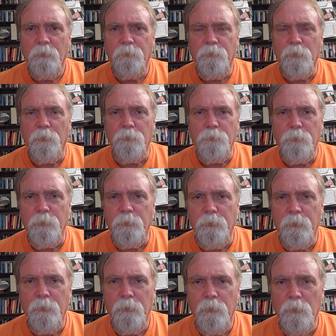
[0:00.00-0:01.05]

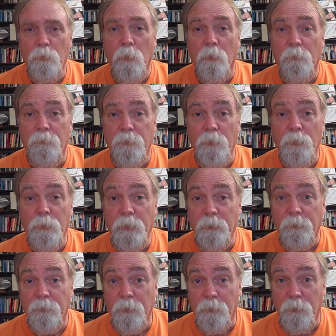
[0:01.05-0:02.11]
children who are food
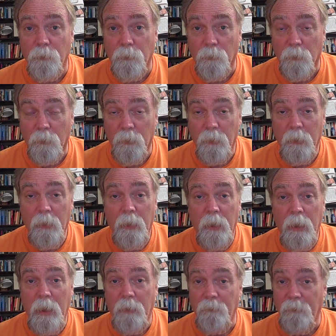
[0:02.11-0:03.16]
insecure
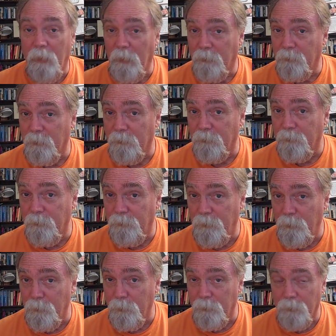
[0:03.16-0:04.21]
have access to
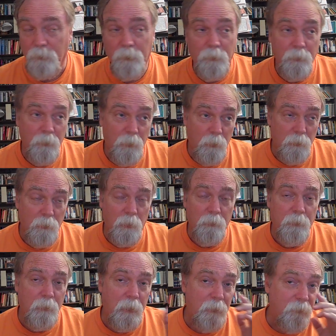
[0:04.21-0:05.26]
food
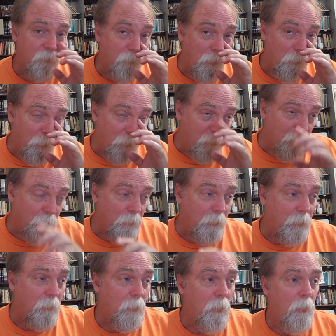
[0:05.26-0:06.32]
along the lines of what we're
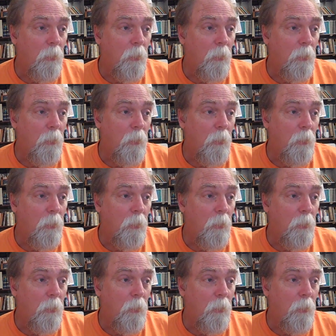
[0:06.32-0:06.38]
doing.